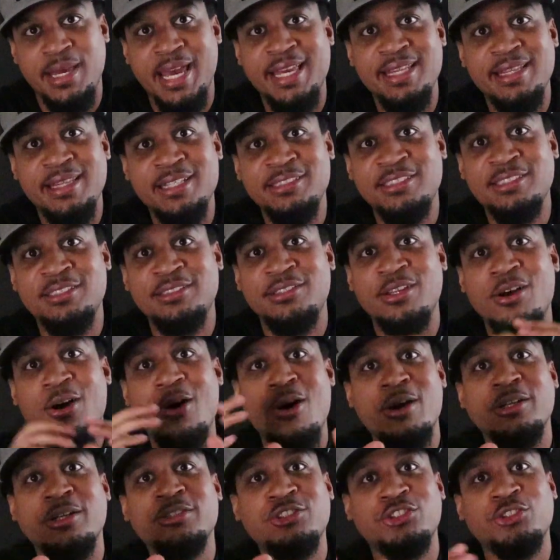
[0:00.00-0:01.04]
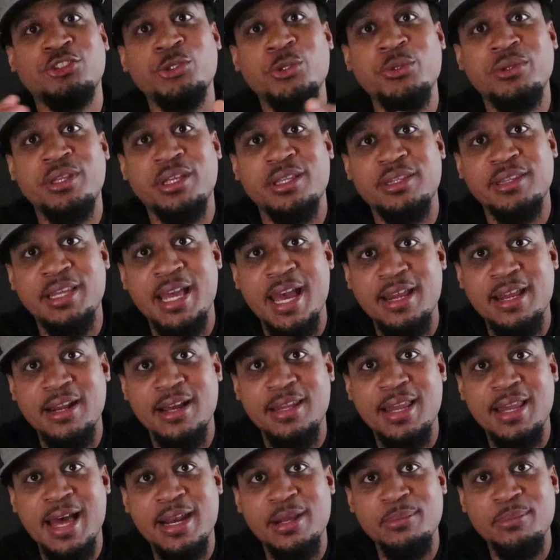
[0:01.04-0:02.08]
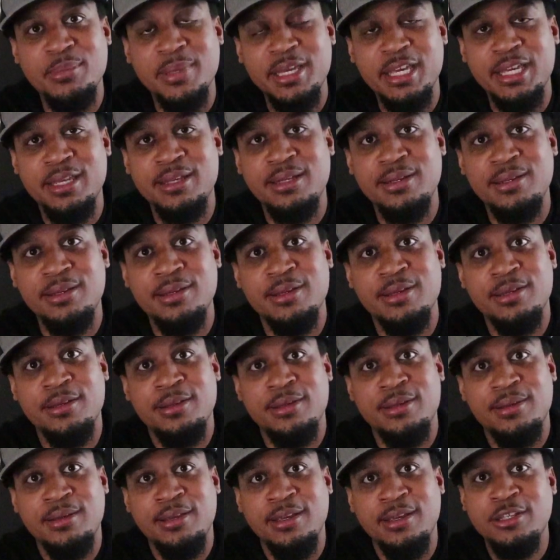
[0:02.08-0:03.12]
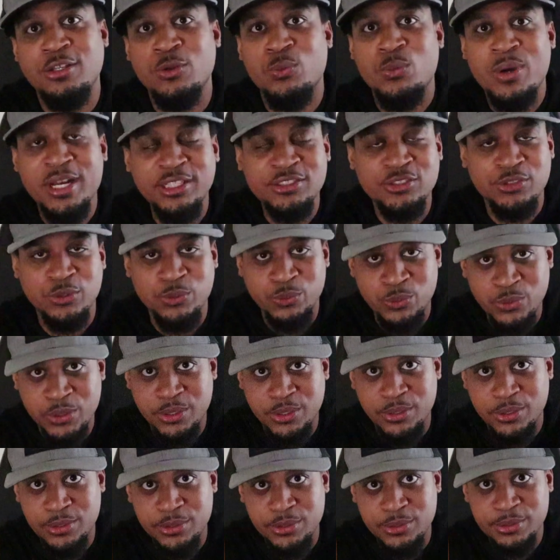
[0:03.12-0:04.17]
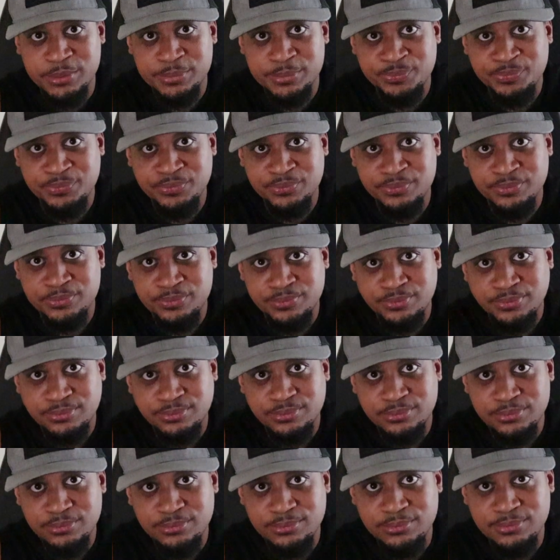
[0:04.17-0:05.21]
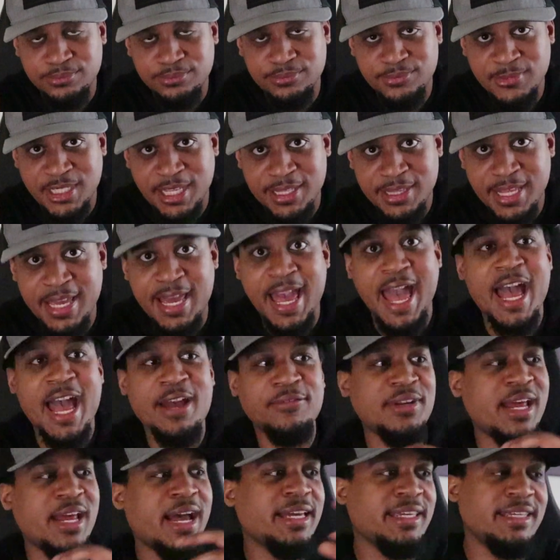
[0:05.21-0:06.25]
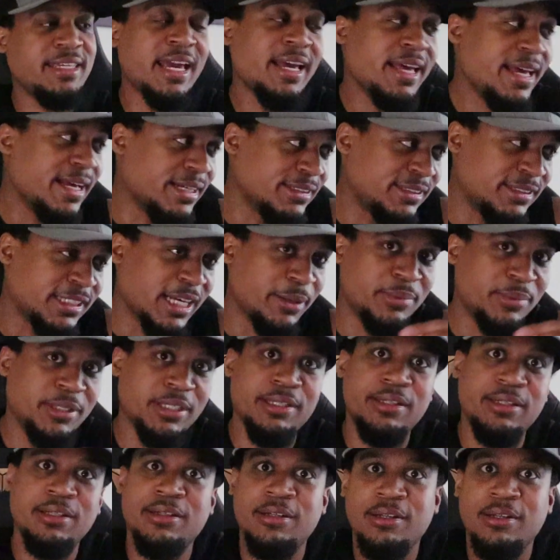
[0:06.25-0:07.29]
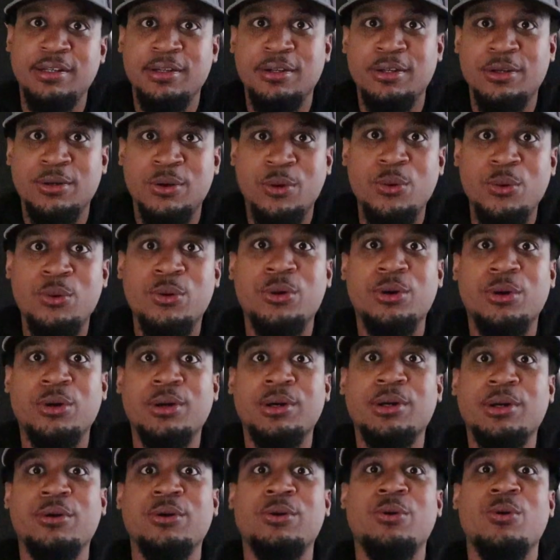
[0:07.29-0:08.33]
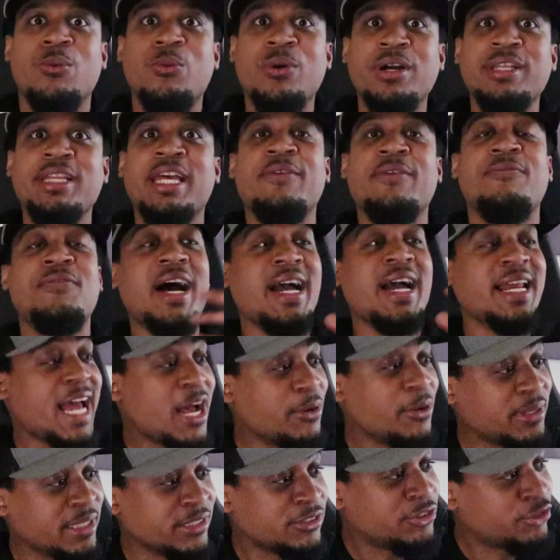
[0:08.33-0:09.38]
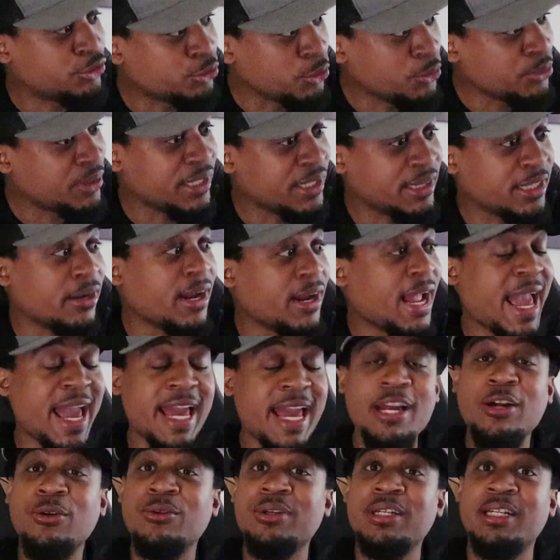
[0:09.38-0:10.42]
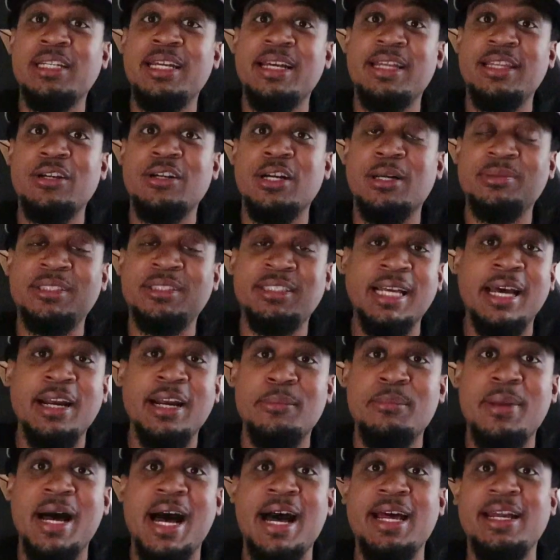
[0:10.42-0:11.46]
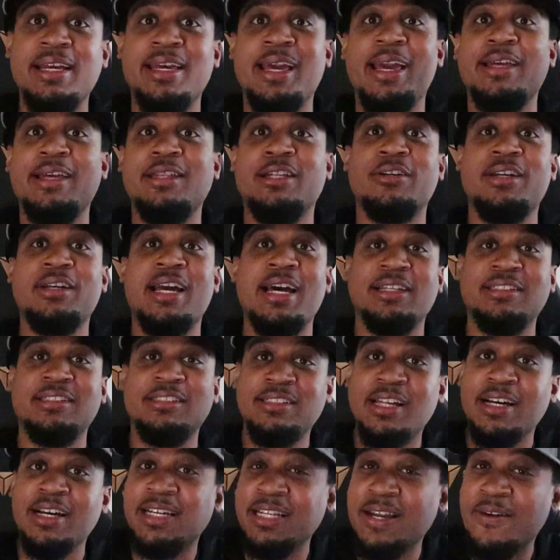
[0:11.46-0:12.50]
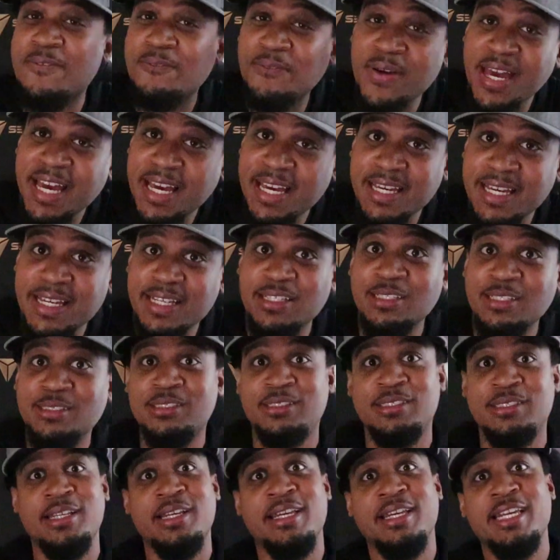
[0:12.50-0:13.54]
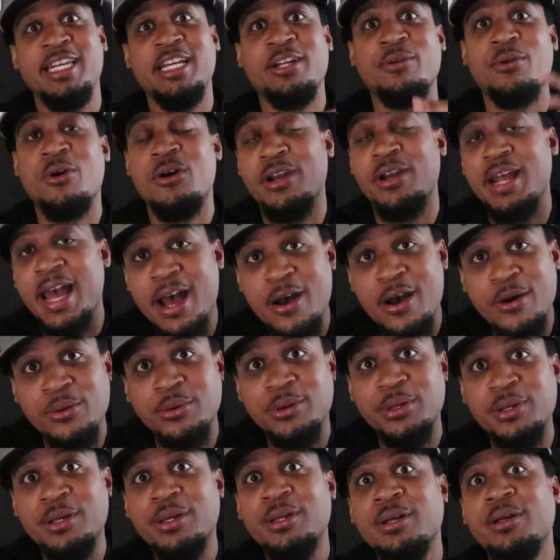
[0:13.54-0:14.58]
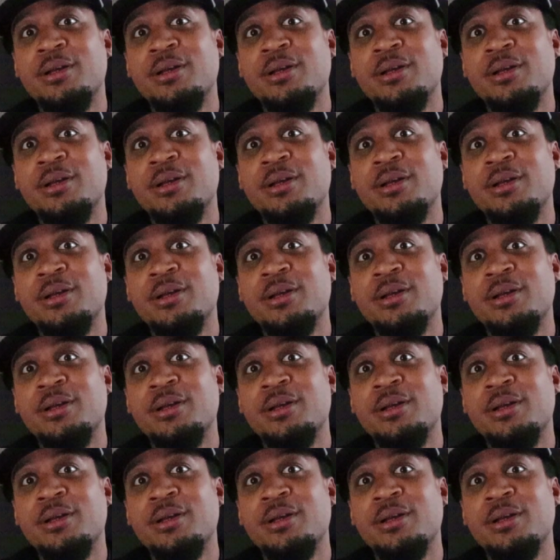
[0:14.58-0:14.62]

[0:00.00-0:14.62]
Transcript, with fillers: And this is the harsh truth that a lot of men in the Western world, they have not yet accepted. Or when they find out this truth, they're angry and they're upset about it and they're kind of stuck in a phase here on out.